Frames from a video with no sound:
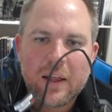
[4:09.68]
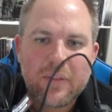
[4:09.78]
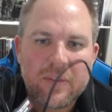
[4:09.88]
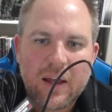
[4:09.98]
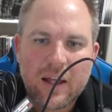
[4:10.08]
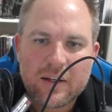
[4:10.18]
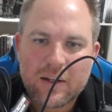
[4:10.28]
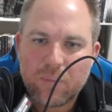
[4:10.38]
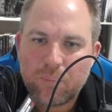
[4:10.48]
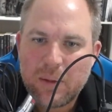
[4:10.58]
that
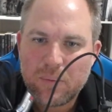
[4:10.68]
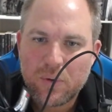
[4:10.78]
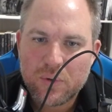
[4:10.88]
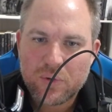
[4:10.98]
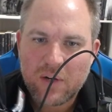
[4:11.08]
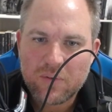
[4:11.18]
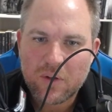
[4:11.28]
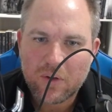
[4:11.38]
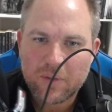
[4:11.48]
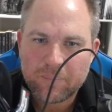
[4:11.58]
people who travel a
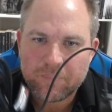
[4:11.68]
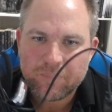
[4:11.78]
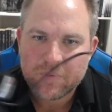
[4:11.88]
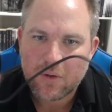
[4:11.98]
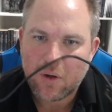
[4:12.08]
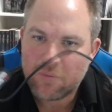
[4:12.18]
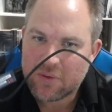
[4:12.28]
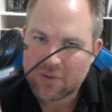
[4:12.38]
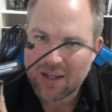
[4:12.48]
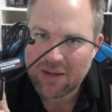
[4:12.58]
lot
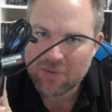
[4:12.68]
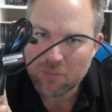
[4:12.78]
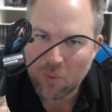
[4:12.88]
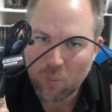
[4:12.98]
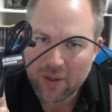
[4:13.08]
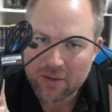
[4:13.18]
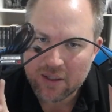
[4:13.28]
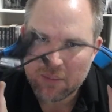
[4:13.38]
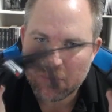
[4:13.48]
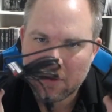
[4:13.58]
obviously have them wound
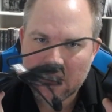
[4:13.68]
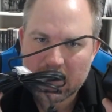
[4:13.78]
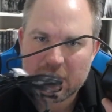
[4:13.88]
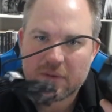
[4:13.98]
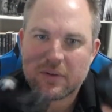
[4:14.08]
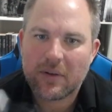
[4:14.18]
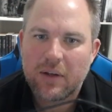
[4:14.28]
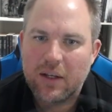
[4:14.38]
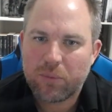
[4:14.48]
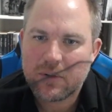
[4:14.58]
up like this,
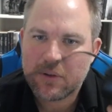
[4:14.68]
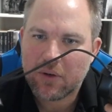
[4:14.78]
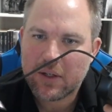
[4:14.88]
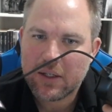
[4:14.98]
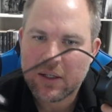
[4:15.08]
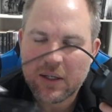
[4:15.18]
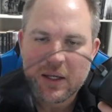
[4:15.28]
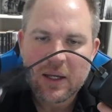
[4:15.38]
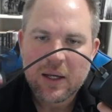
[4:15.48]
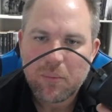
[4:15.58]
as we see right here.
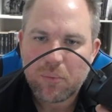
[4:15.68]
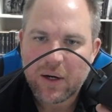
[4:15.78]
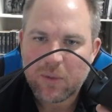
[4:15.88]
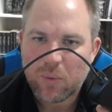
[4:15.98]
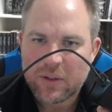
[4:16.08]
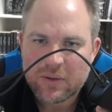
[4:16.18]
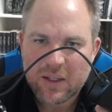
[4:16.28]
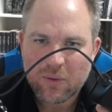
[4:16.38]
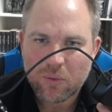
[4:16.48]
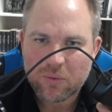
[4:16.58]
Braided ones
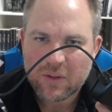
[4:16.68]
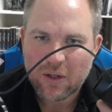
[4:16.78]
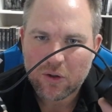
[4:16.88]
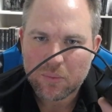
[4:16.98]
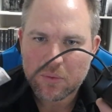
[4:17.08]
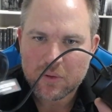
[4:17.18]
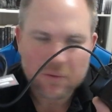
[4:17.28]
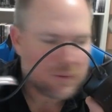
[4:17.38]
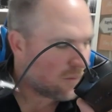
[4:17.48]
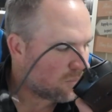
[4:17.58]
get all terrible
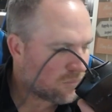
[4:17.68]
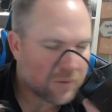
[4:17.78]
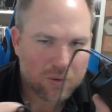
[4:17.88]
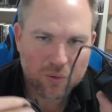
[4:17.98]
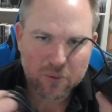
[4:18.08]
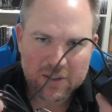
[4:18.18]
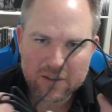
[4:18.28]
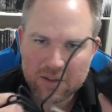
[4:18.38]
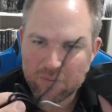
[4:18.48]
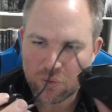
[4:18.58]
and
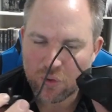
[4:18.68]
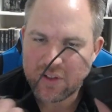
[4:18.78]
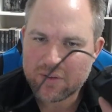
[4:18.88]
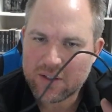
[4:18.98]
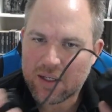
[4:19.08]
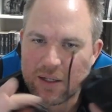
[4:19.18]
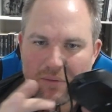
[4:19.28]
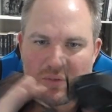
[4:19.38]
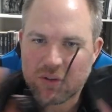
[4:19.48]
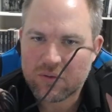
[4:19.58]
creasy
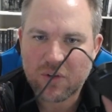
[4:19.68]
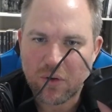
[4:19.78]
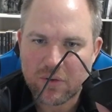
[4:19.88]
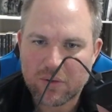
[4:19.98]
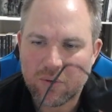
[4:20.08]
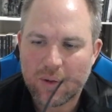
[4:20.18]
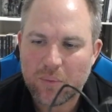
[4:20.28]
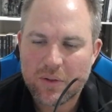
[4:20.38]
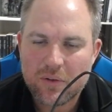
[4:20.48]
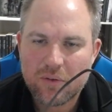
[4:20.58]
and just don't sit right
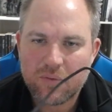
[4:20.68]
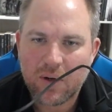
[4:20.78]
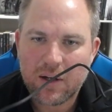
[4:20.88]
once you've